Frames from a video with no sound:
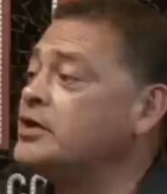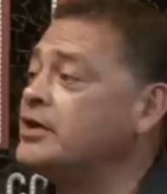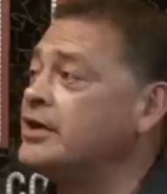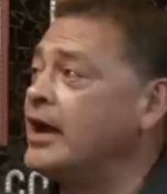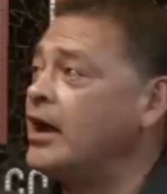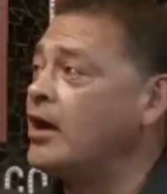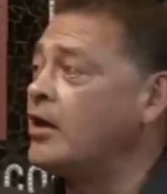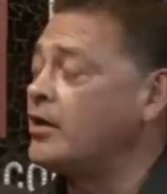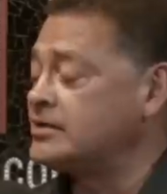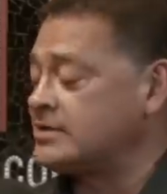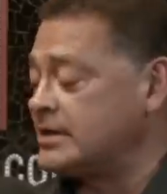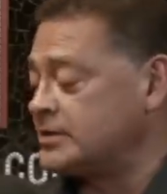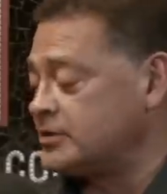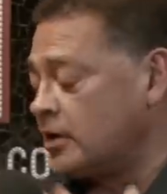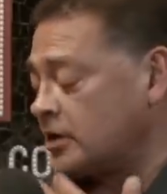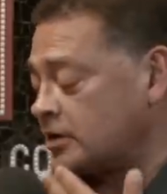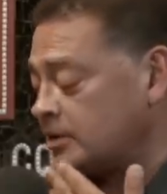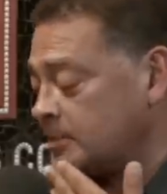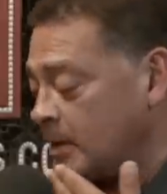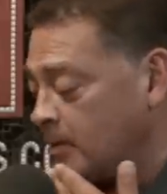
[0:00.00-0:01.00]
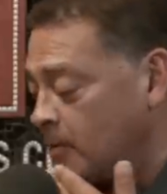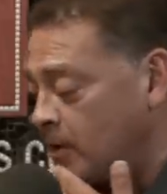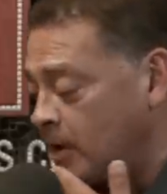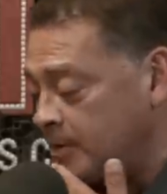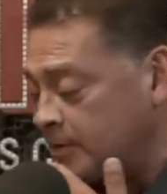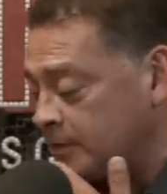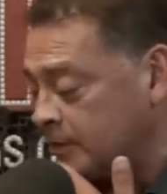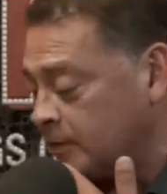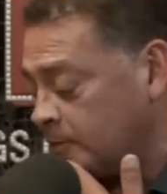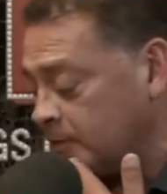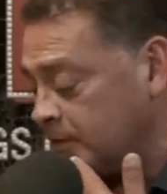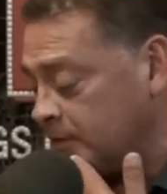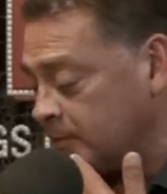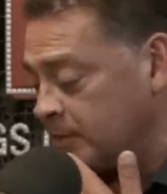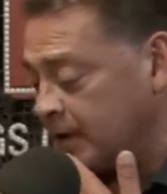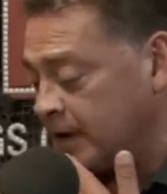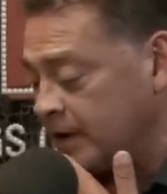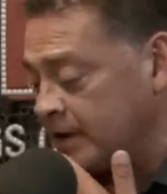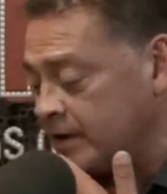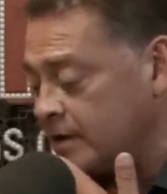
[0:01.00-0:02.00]
now because I talked to my mom a little bit
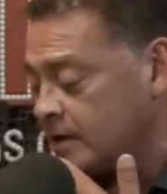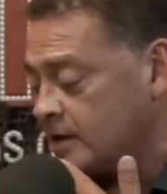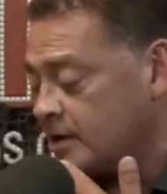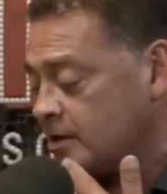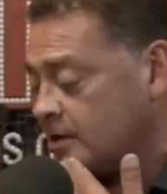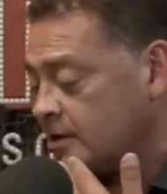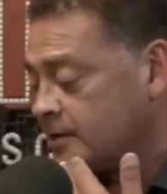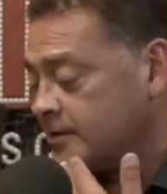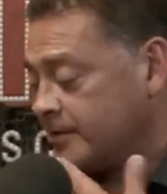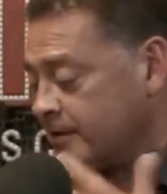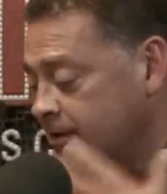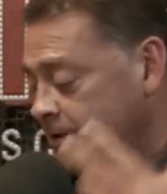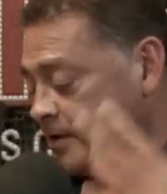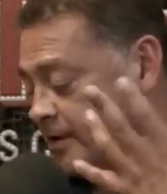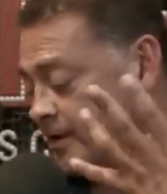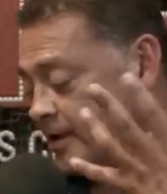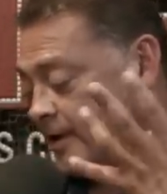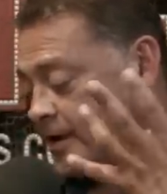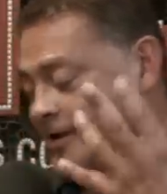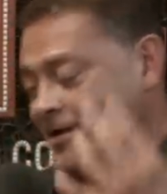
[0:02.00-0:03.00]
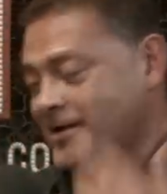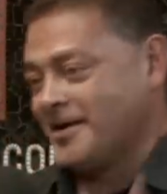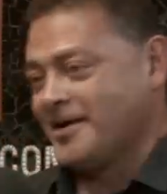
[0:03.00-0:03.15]
about it. Yeah.